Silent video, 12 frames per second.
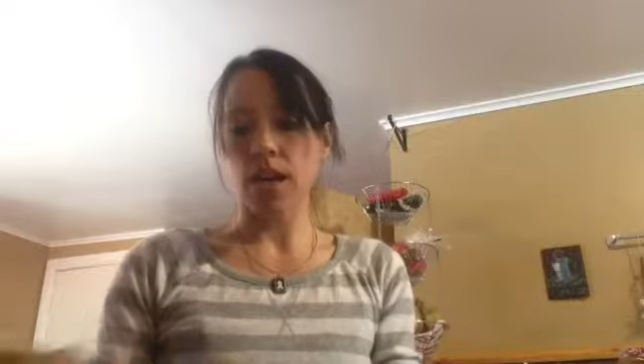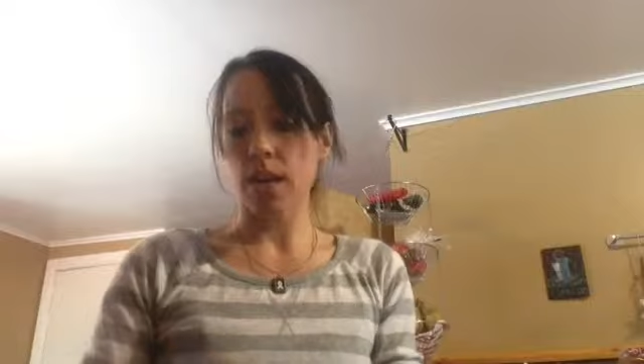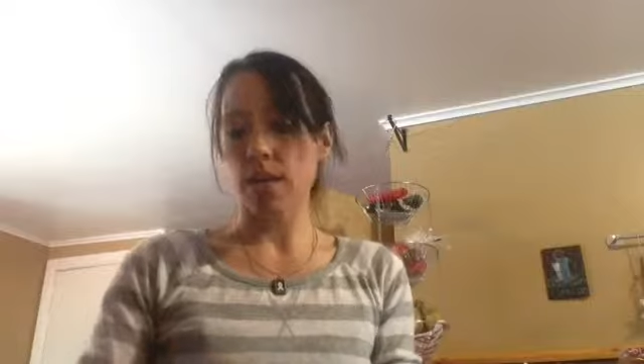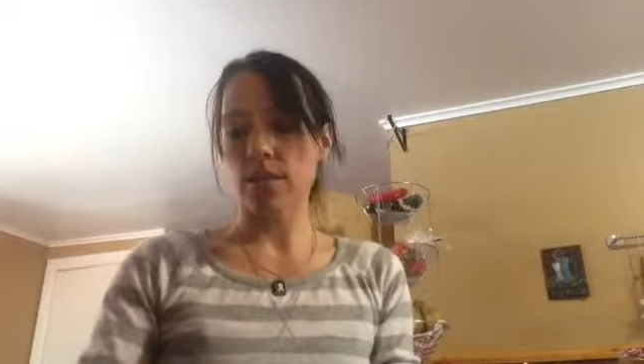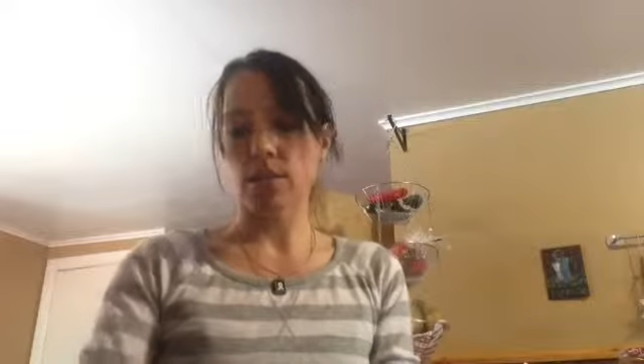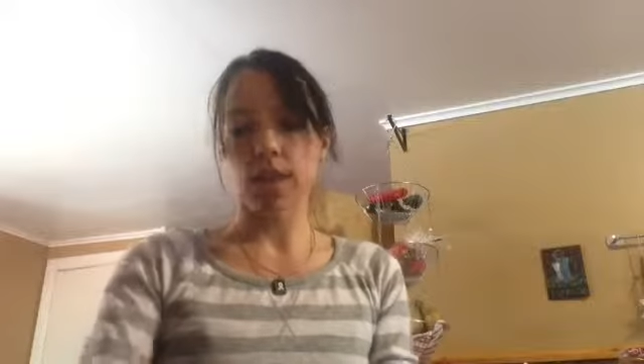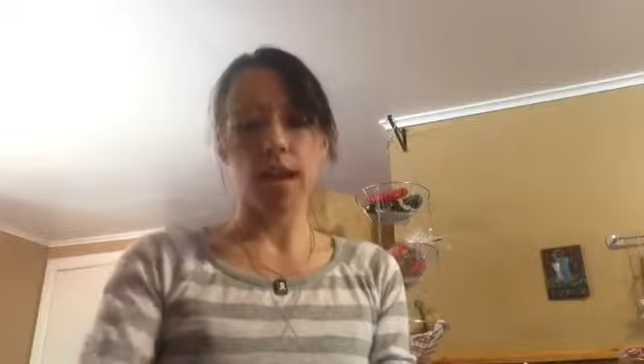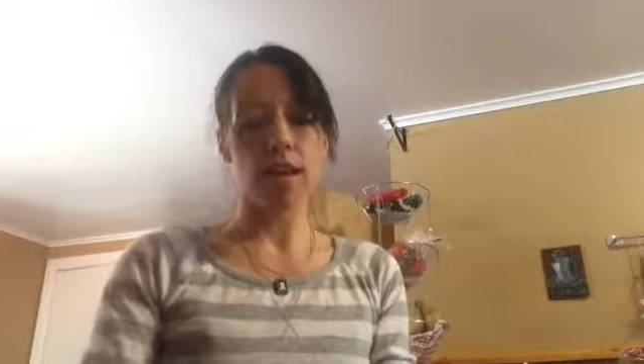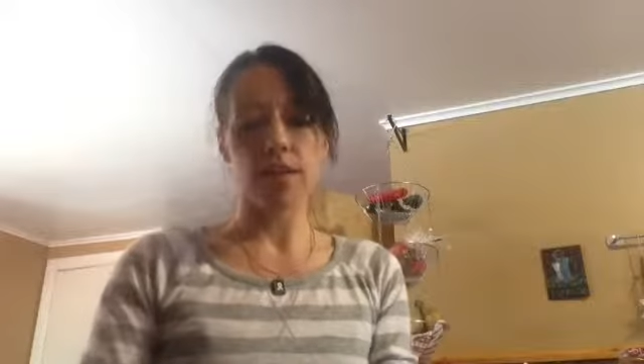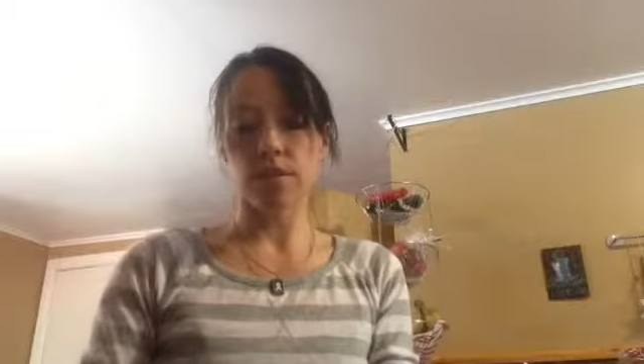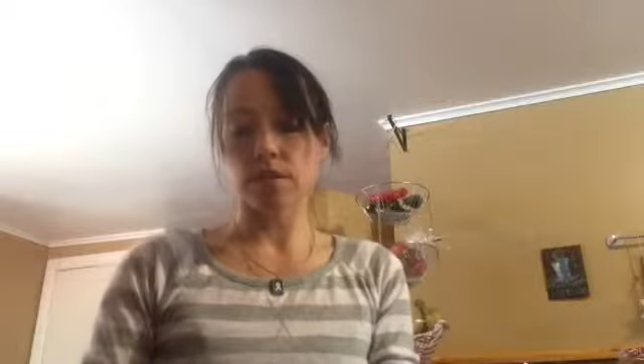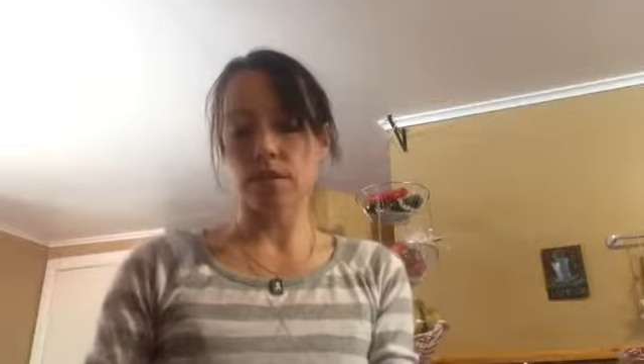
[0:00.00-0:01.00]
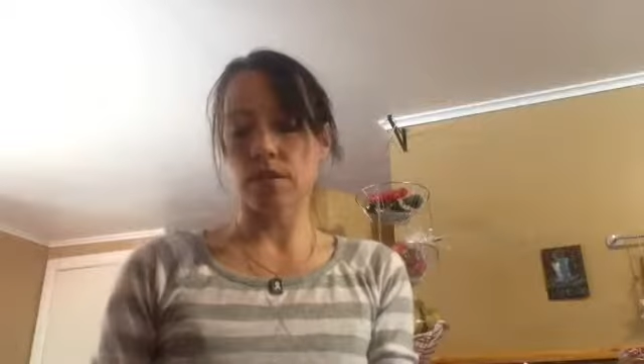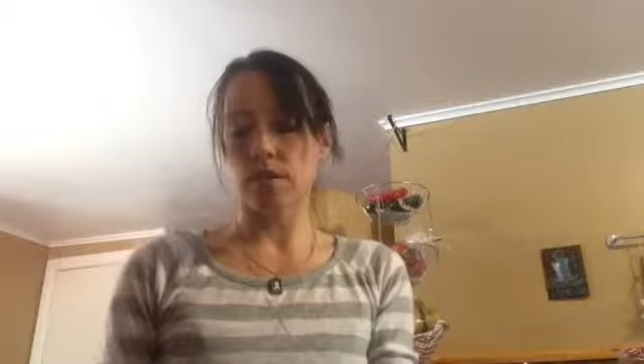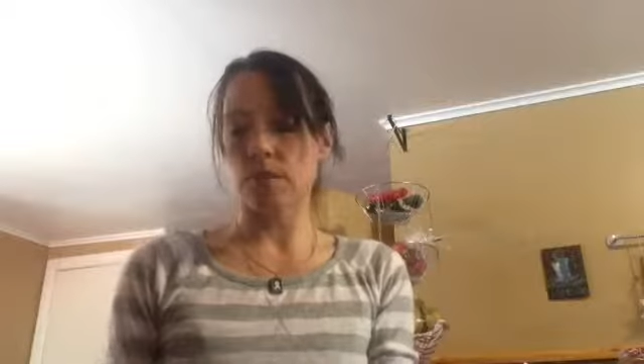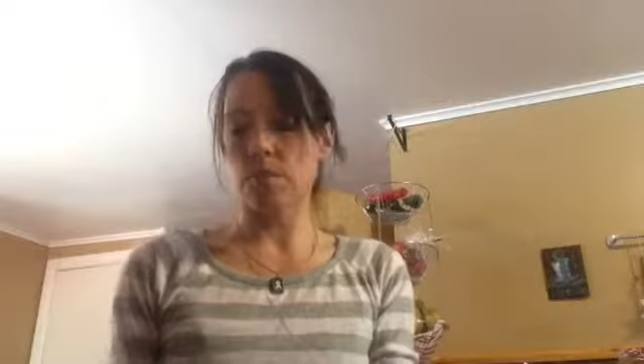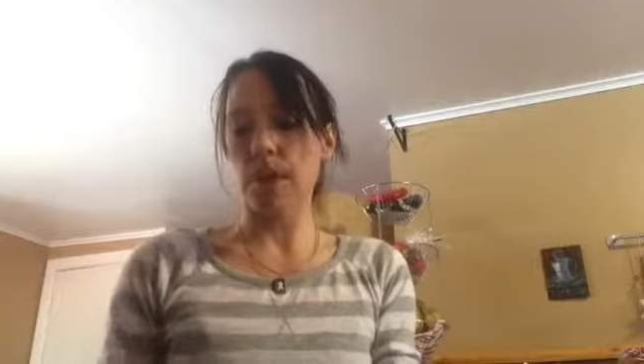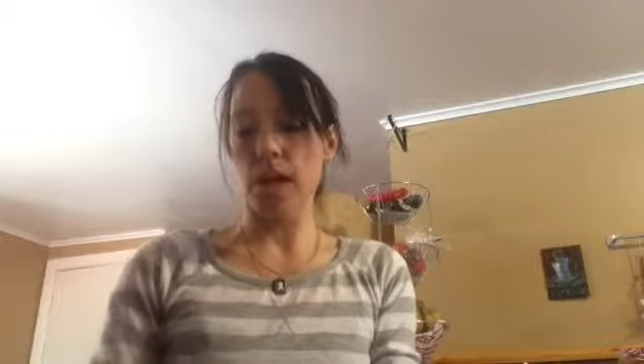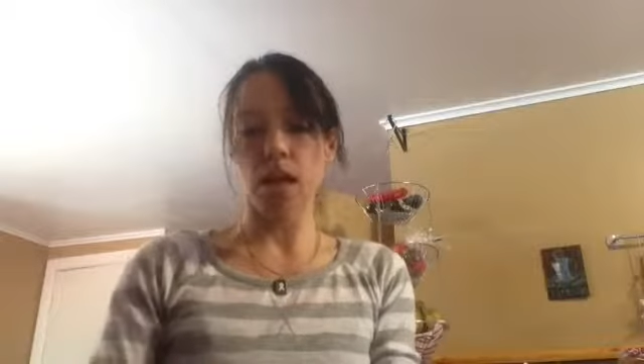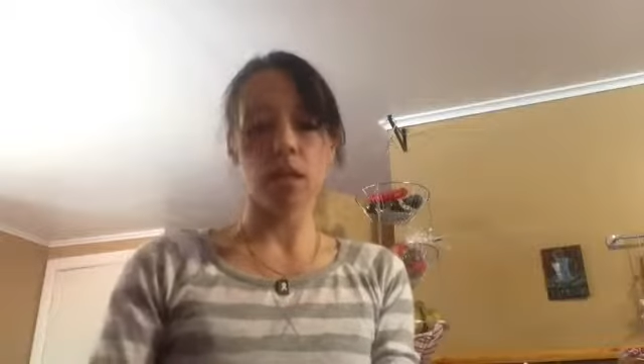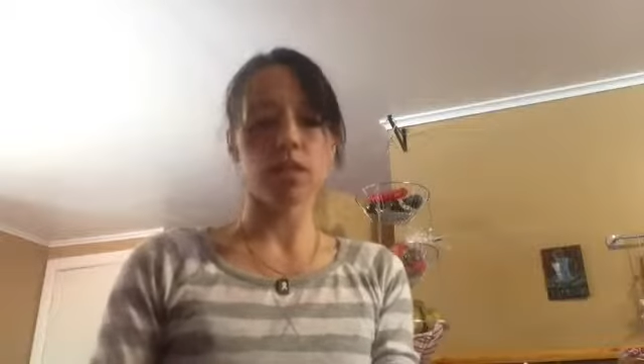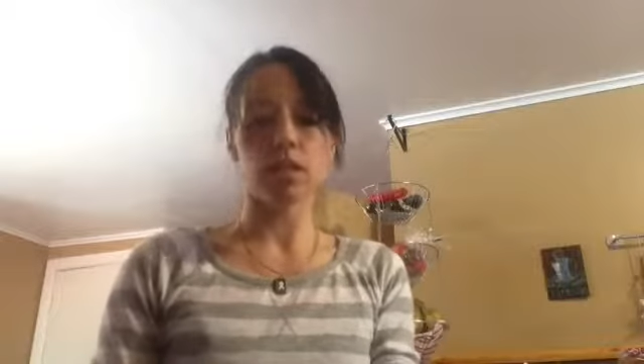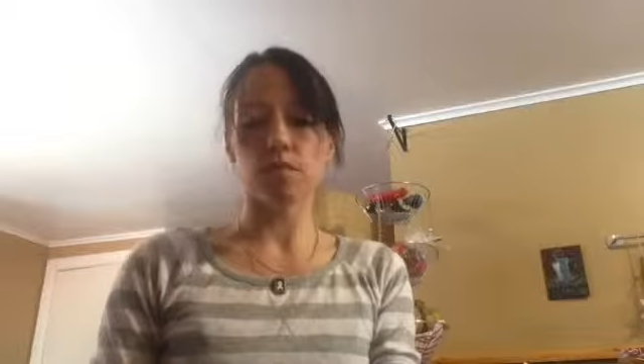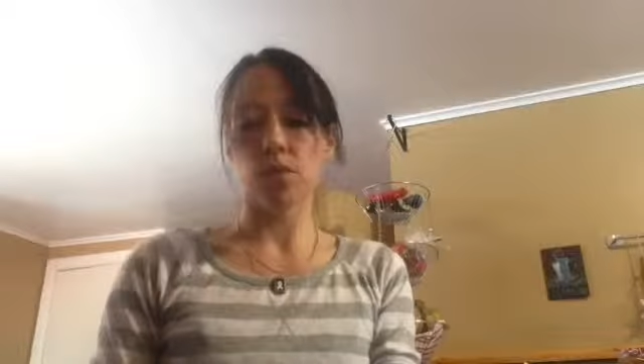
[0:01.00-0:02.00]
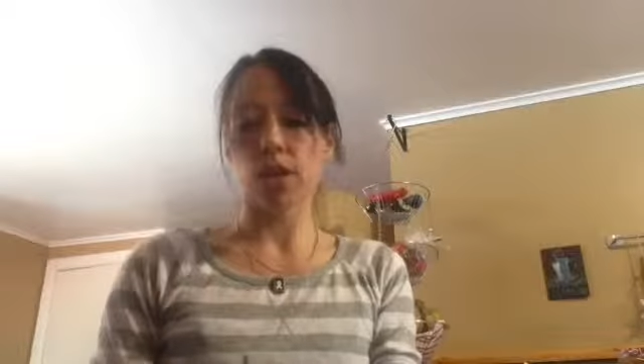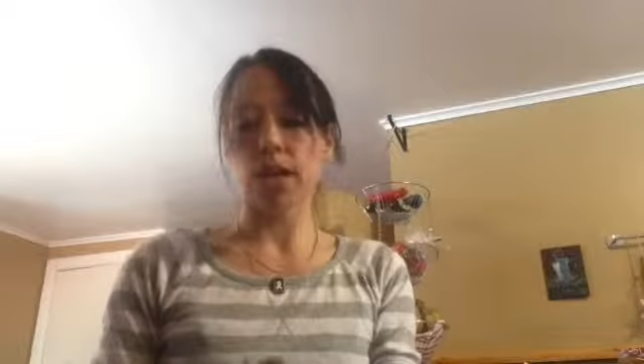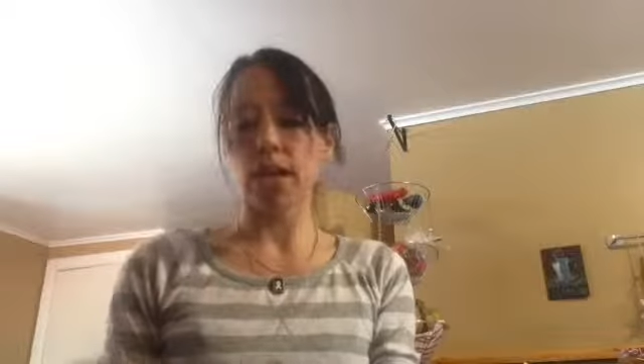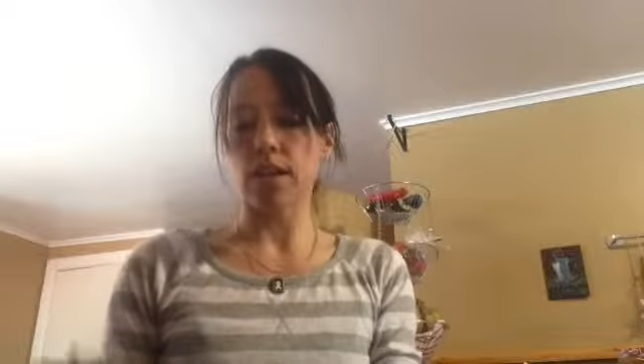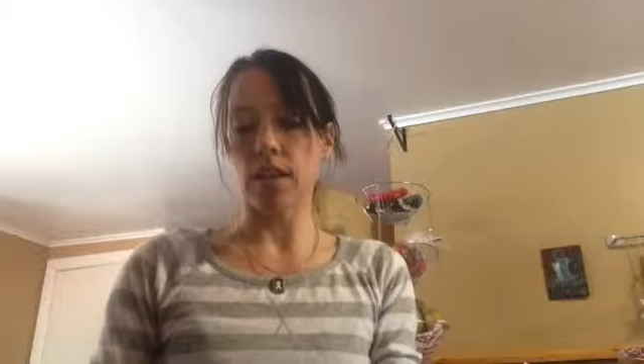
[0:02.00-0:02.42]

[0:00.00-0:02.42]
so I had the pan sprayed,